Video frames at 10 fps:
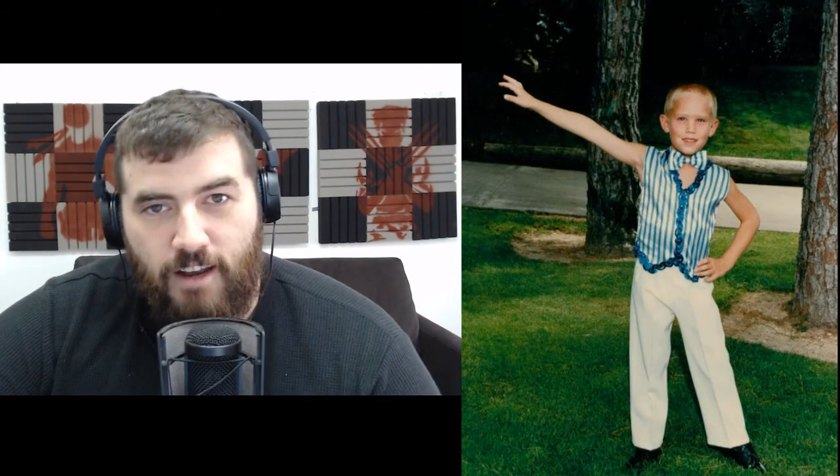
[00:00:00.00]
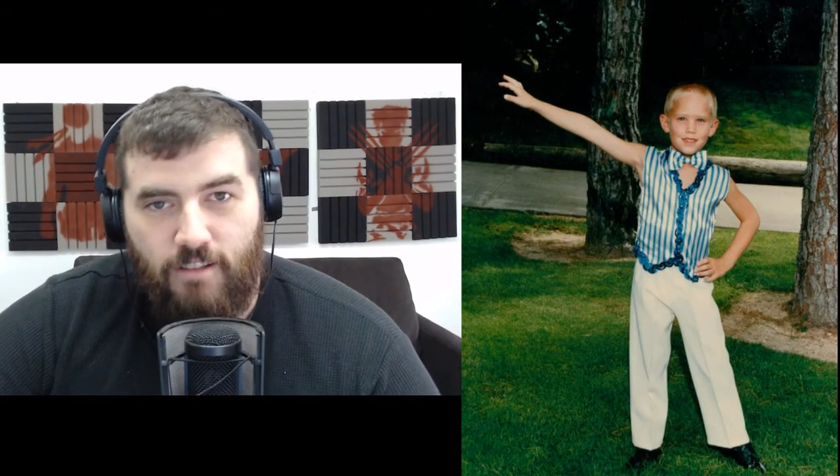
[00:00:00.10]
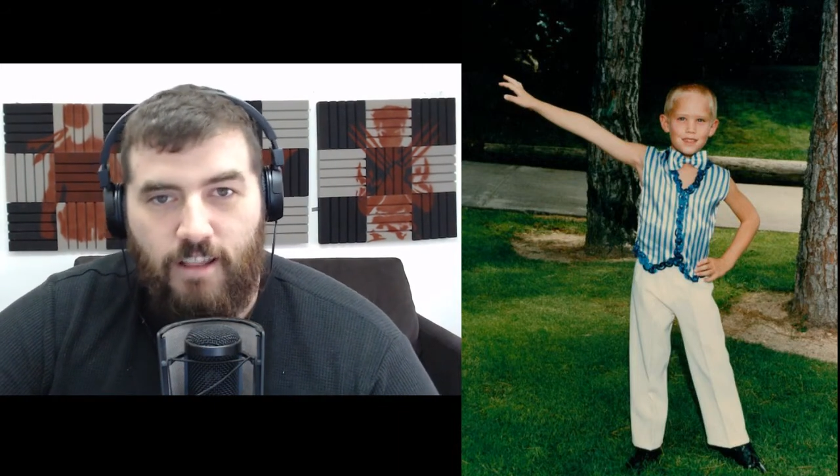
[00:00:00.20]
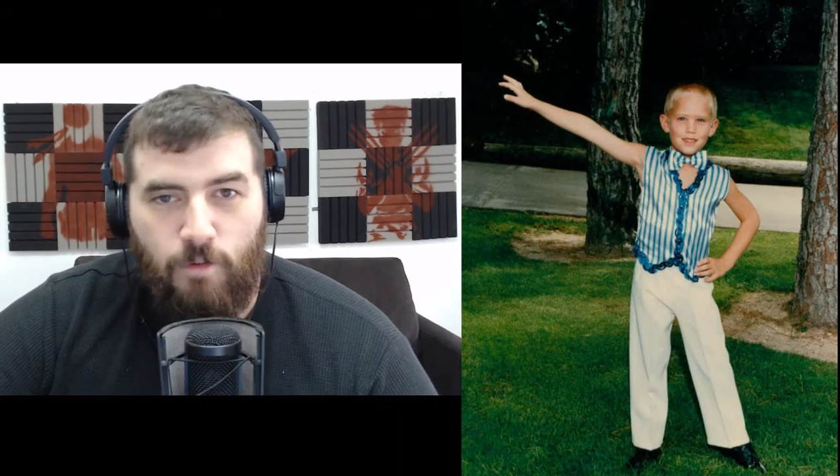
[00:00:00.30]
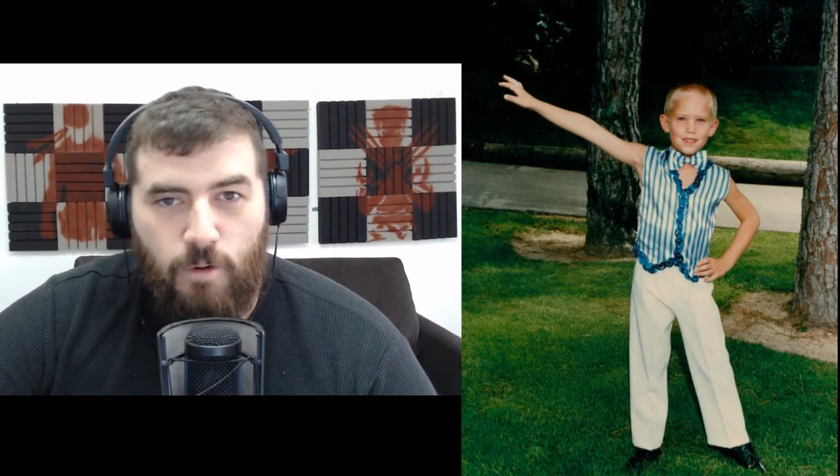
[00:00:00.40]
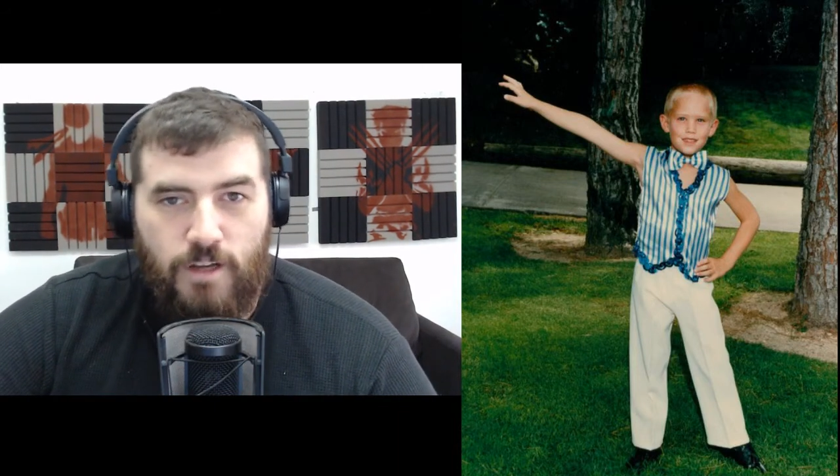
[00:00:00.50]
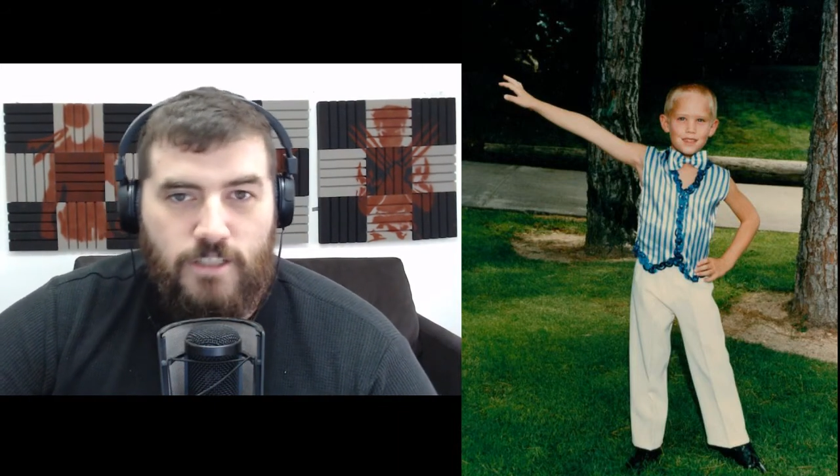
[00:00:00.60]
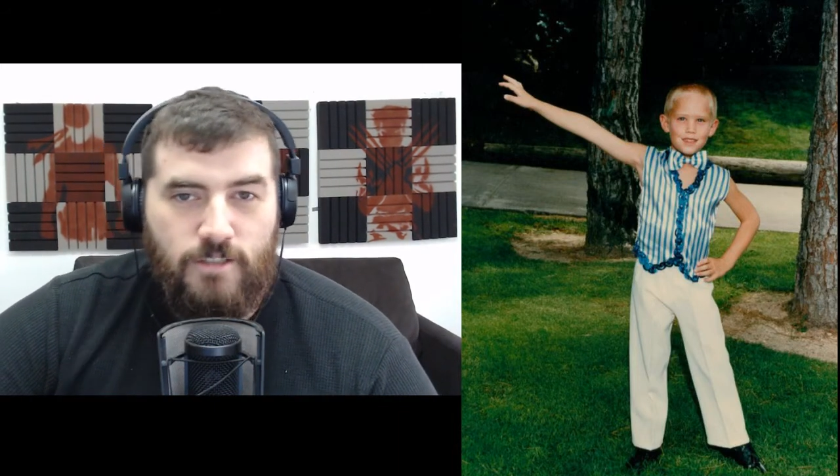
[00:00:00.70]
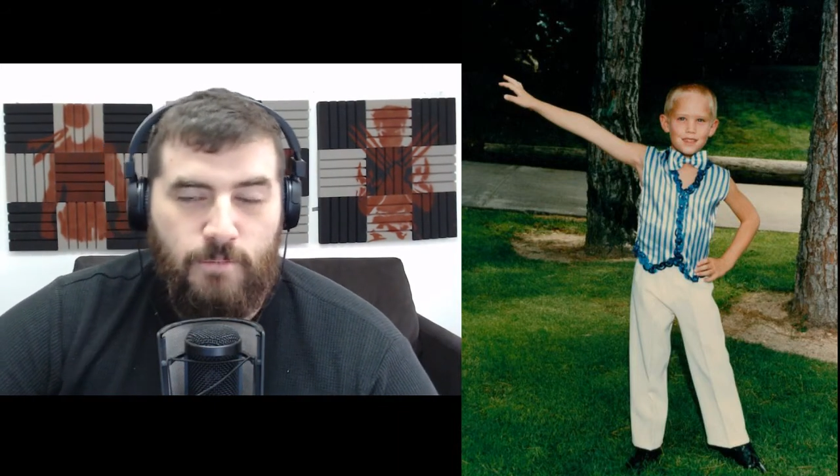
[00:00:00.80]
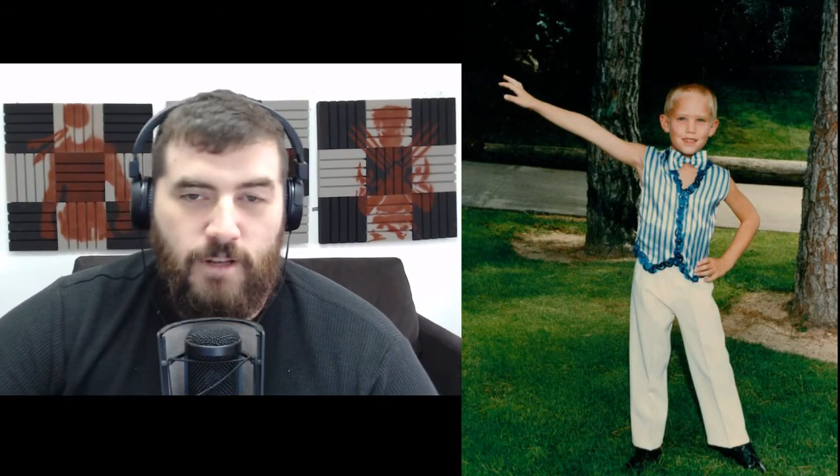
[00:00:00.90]
I don't like
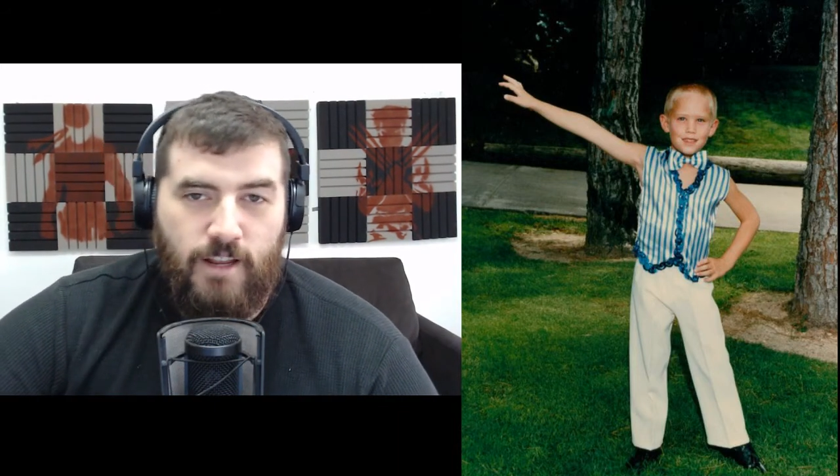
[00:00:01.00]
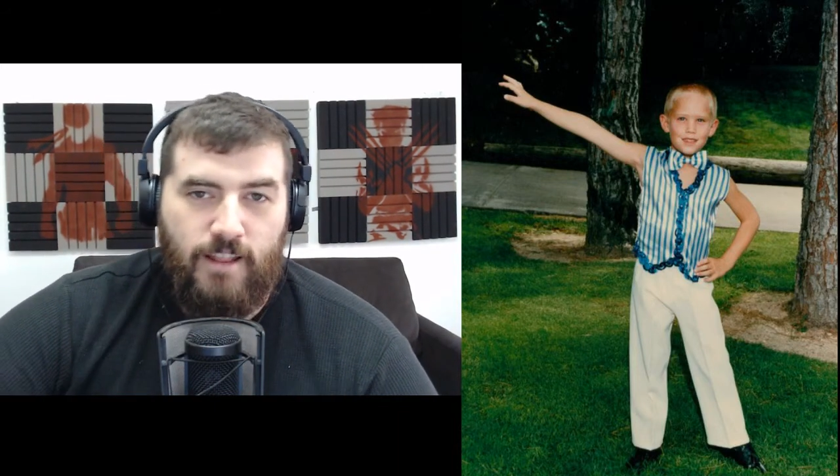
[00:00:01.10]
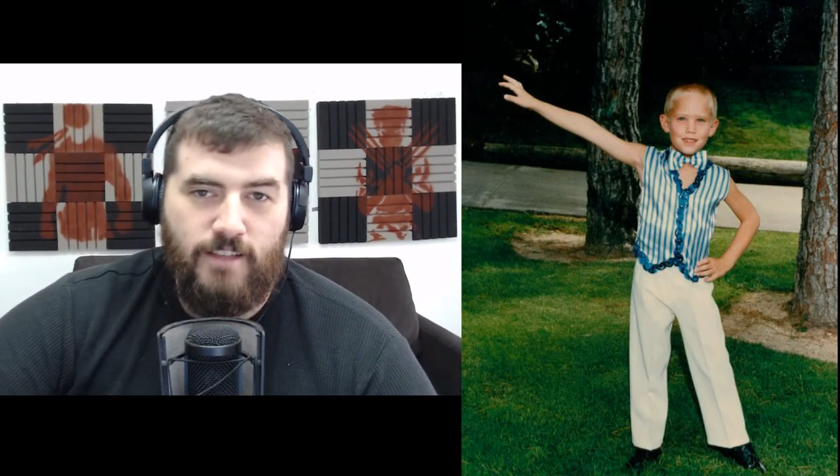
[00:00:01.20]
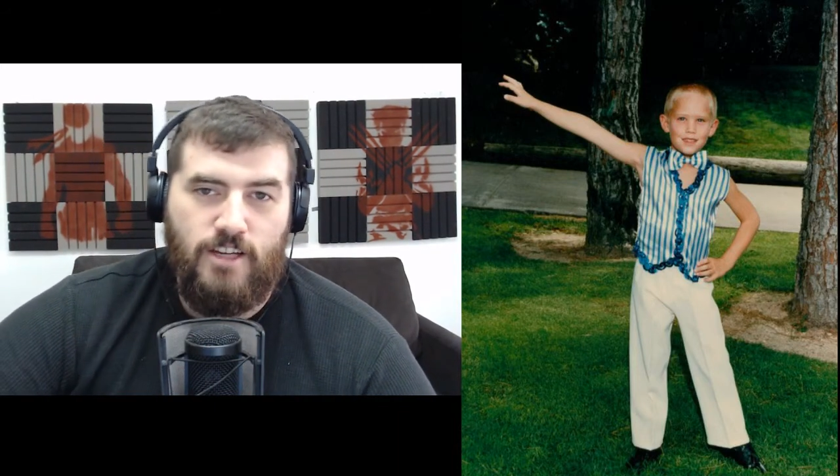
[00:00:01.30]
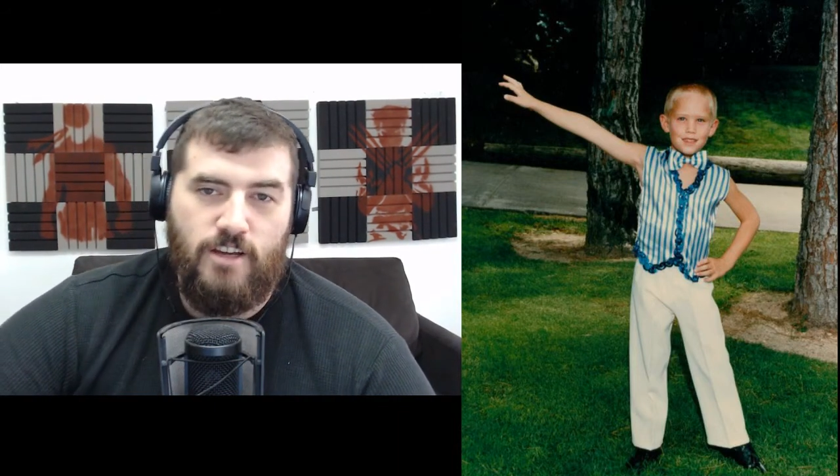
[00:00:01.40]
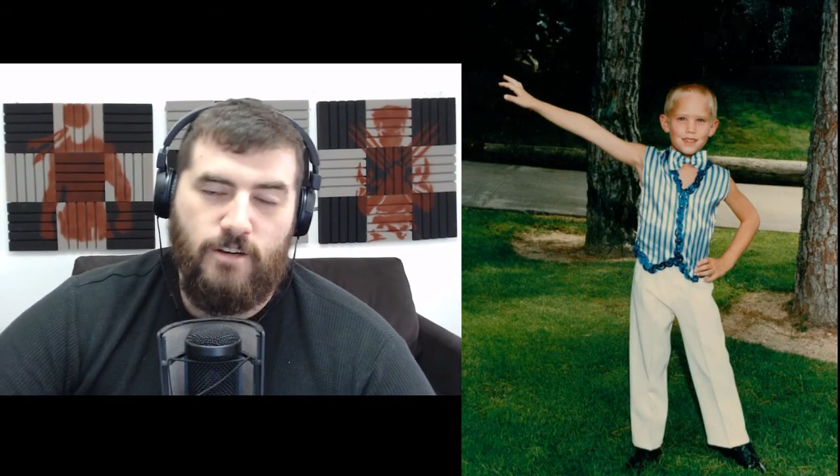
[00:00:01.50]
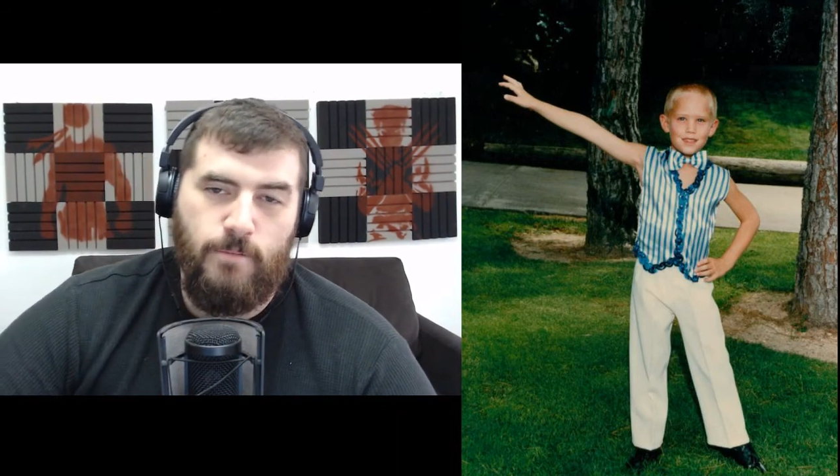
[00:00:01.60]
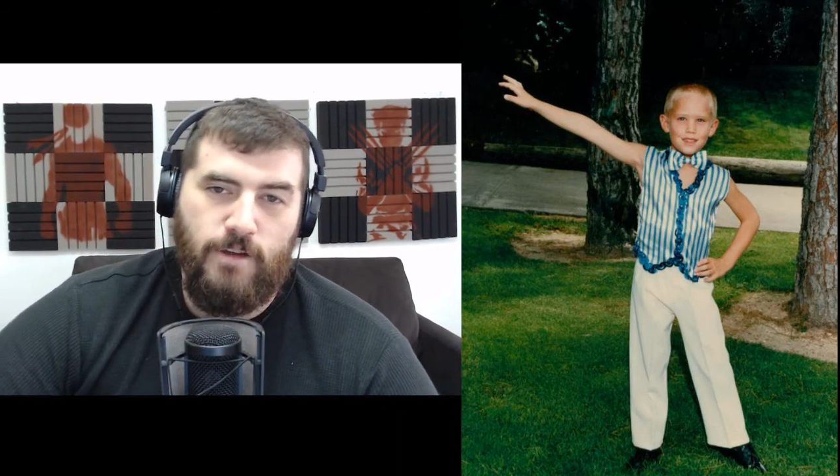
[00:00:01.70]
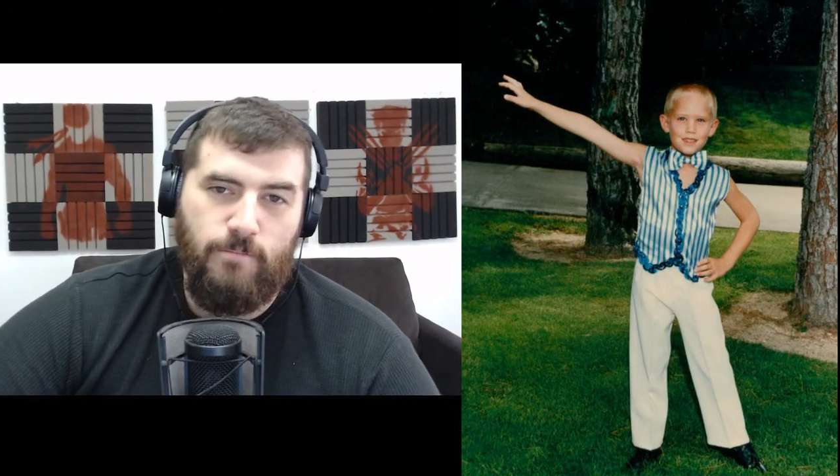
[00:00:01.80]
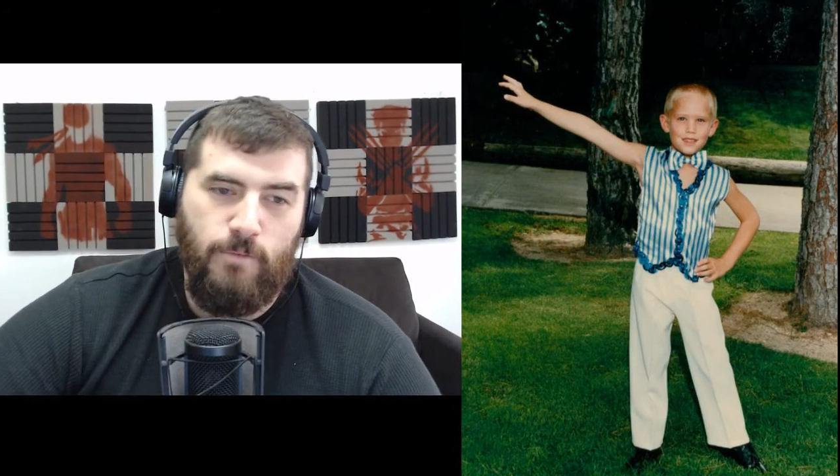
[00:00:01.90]
watching them, but I like talking
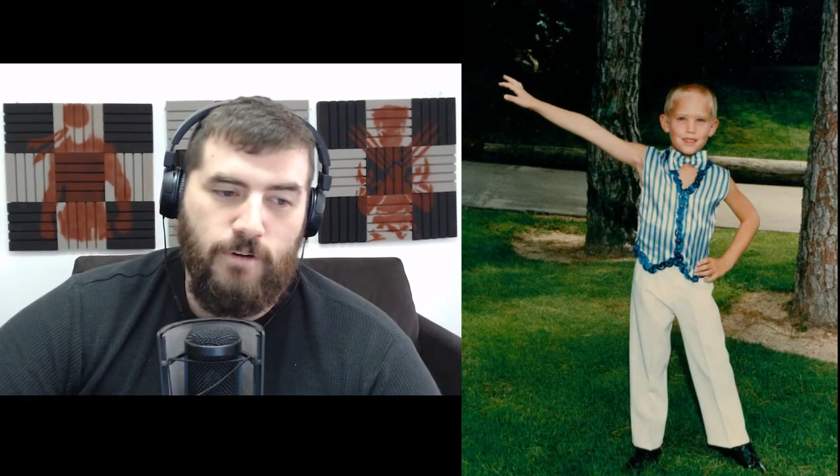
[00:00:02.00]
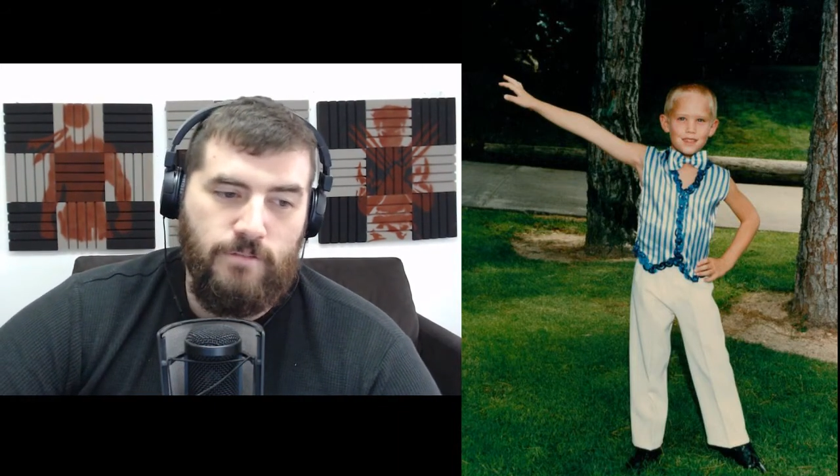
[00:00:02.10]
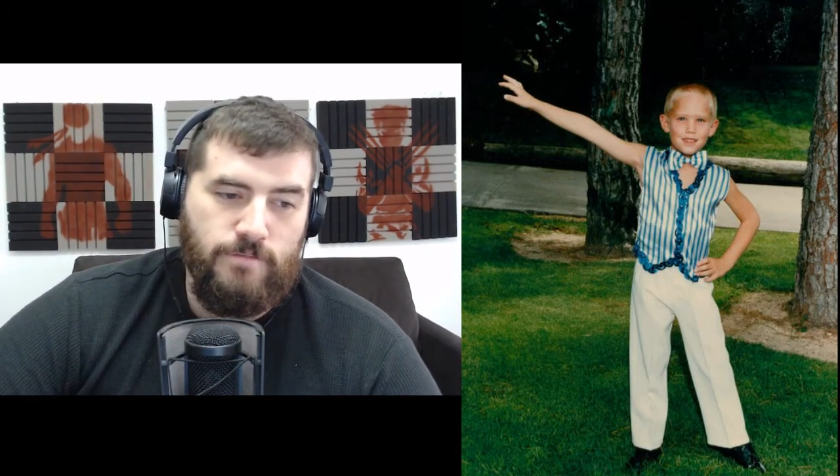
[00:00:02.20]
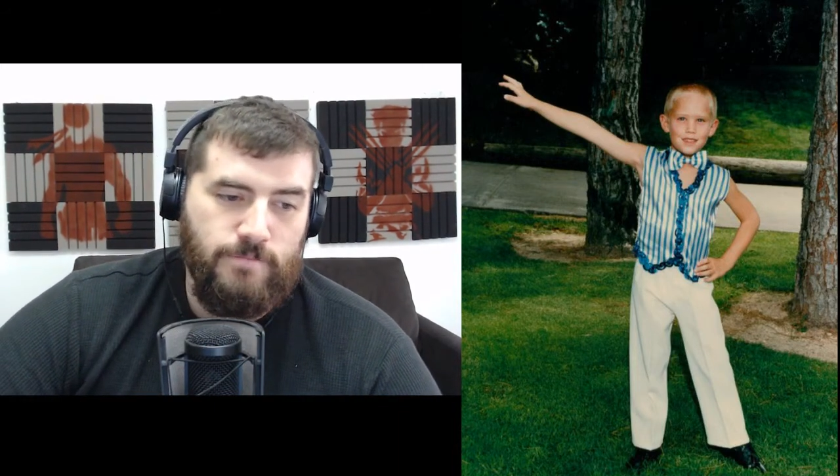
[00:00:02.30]
about them more.